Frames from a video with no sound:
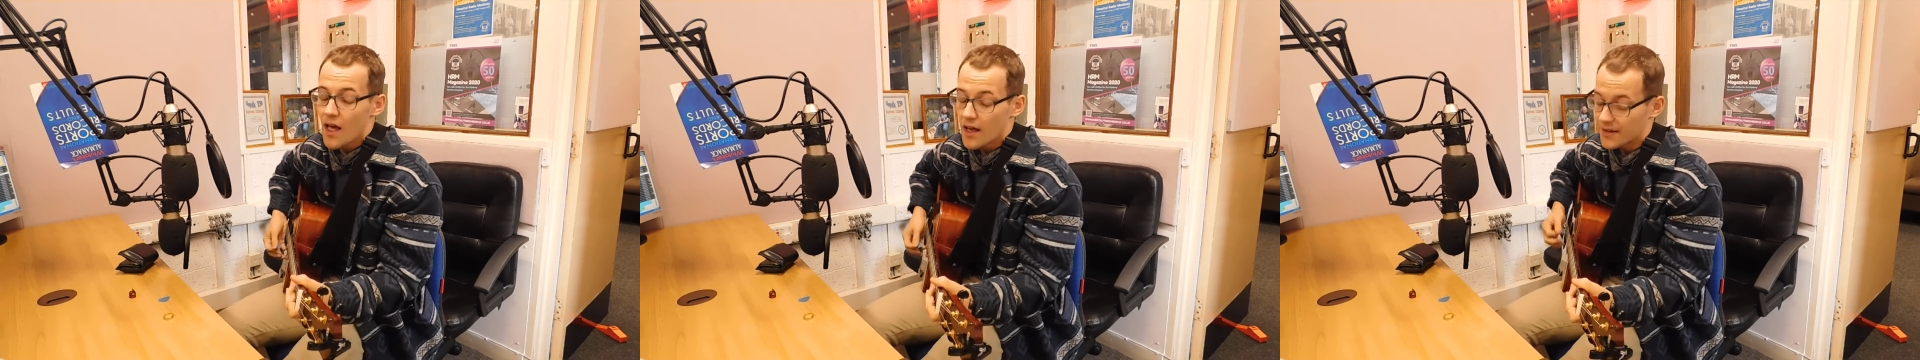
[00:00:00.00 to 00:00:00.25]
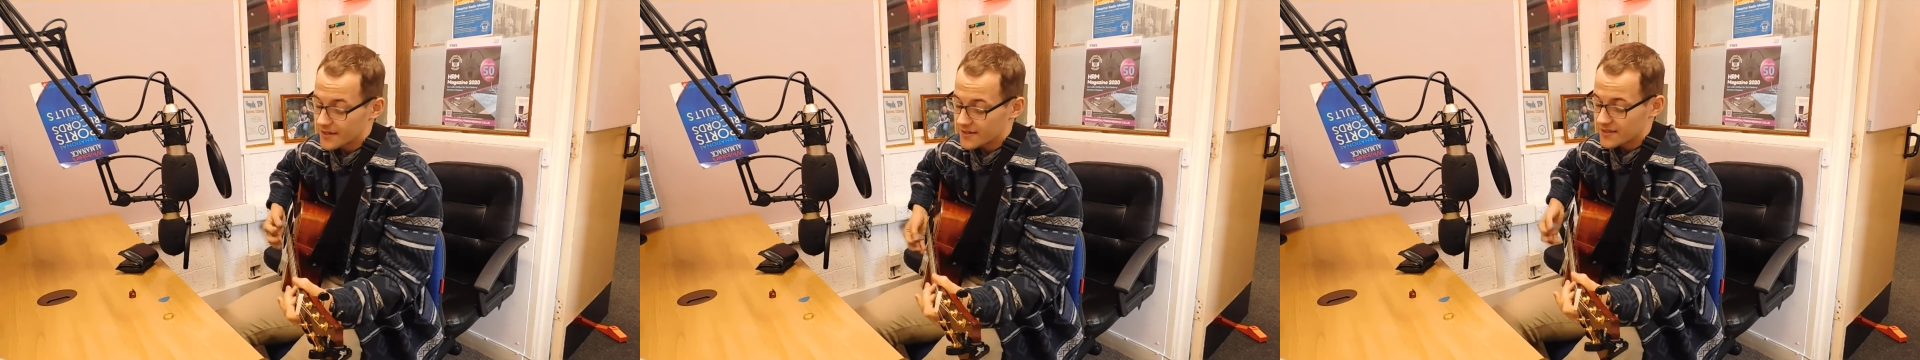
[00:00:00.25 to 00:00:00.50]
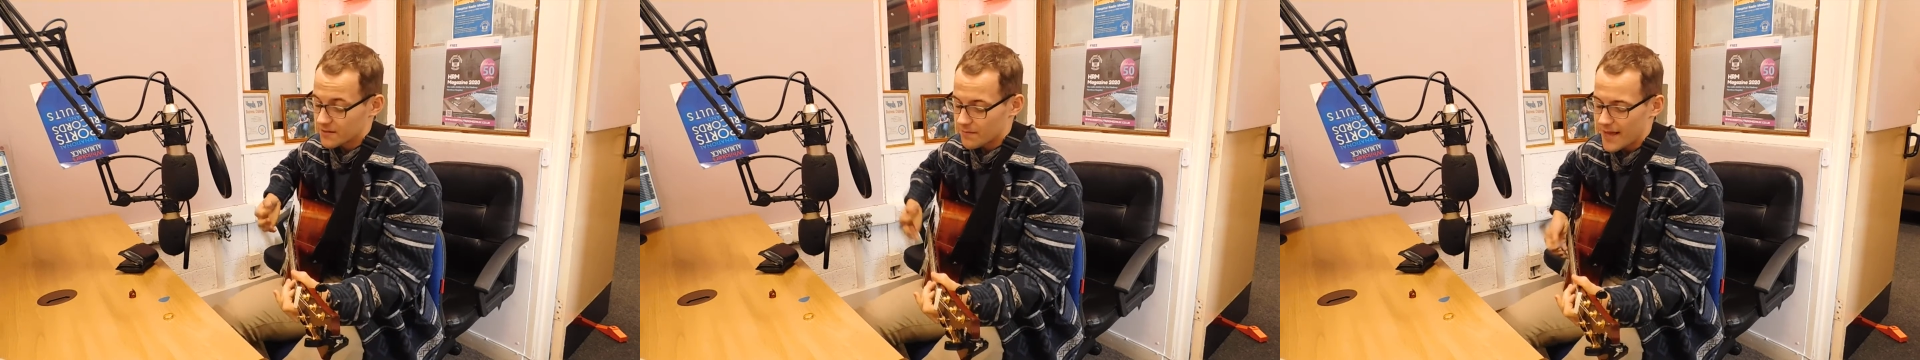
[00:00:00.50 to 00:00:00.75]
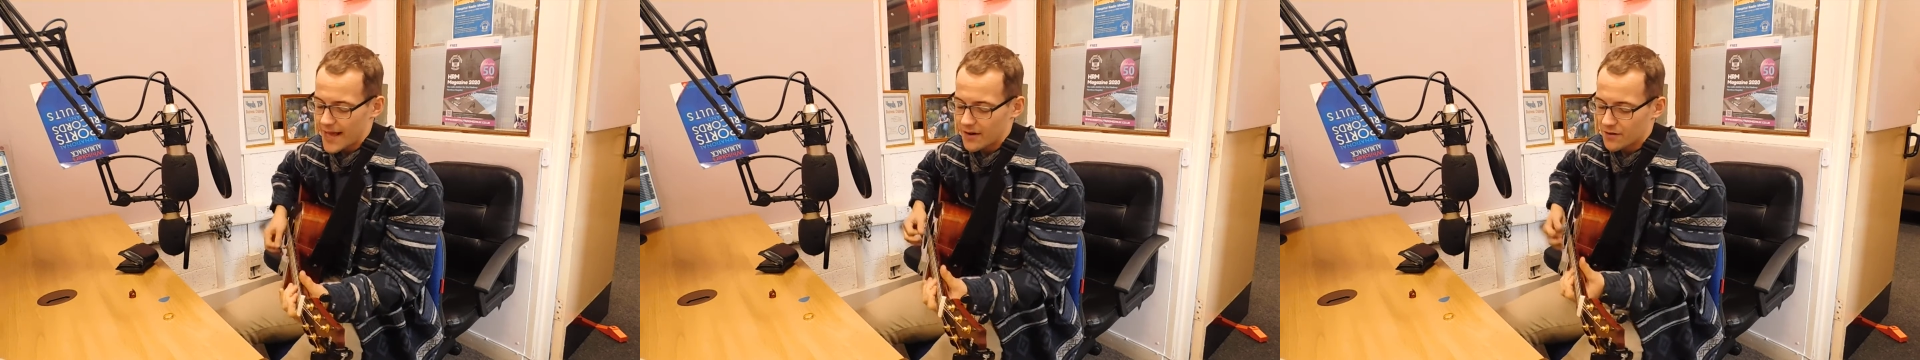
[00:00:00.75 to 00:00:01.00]
And it's a
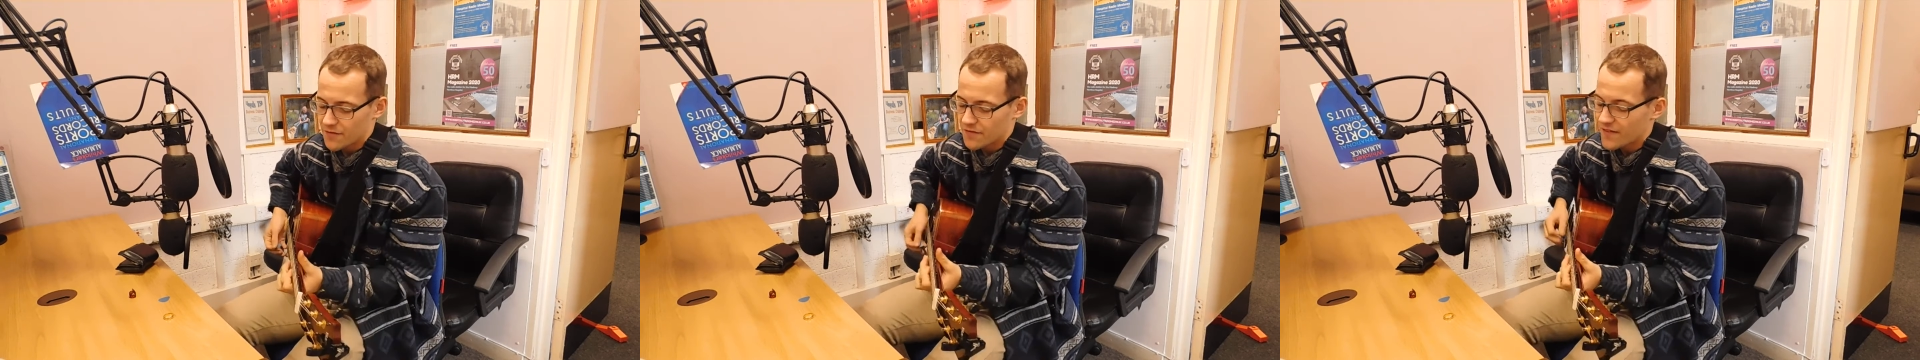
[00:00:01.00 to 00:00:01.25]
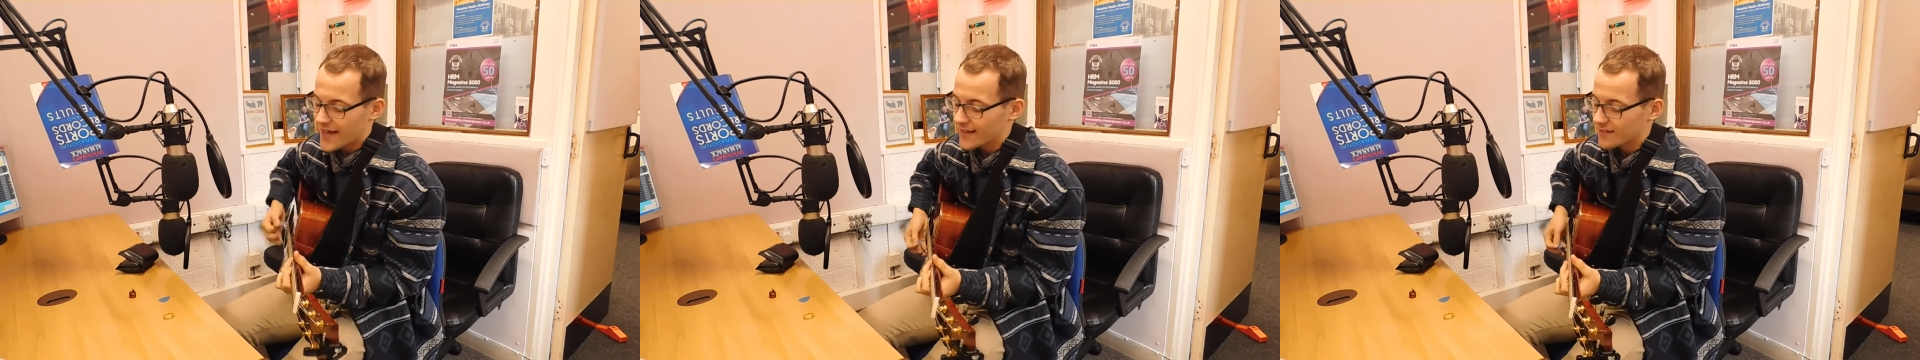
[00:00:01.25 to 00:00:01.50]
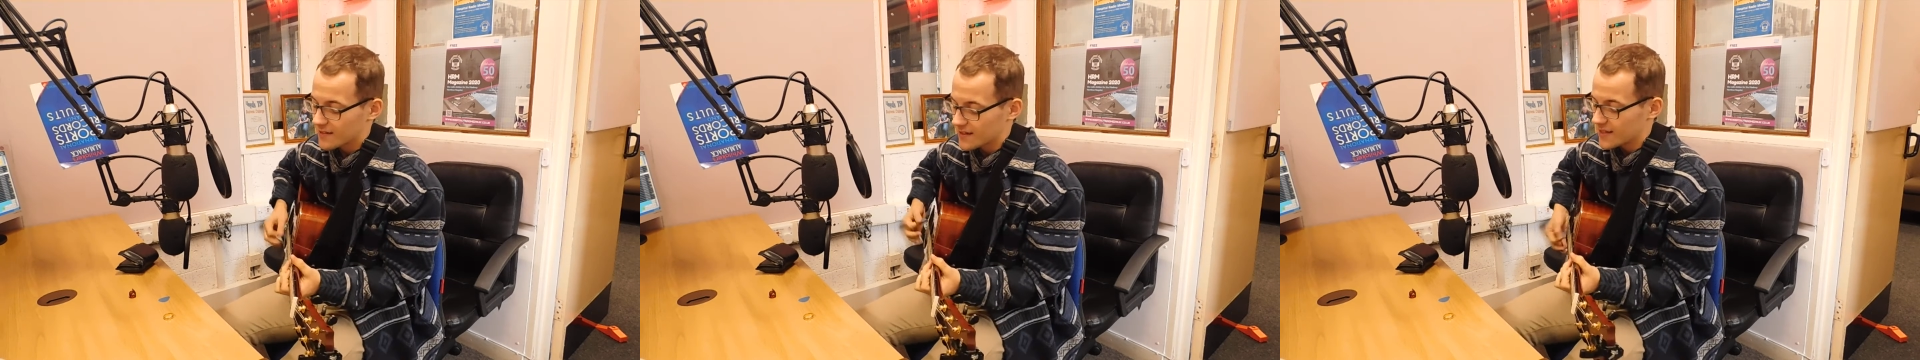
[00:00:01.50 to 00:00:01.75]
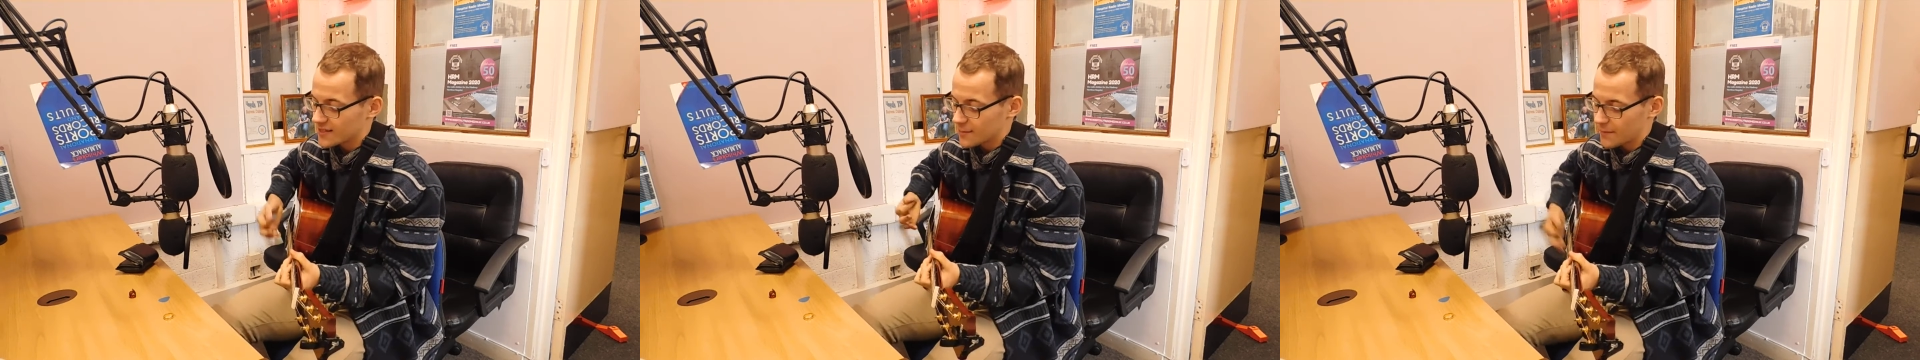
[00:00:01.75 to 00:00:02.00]
matter of fact that
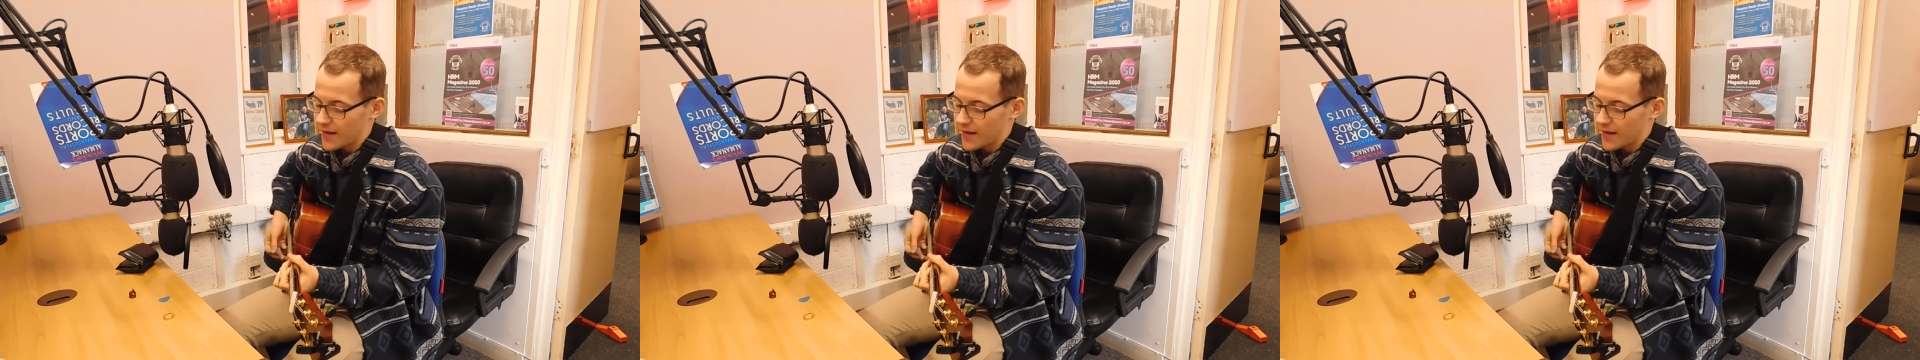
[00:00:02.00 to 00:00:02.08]
there's a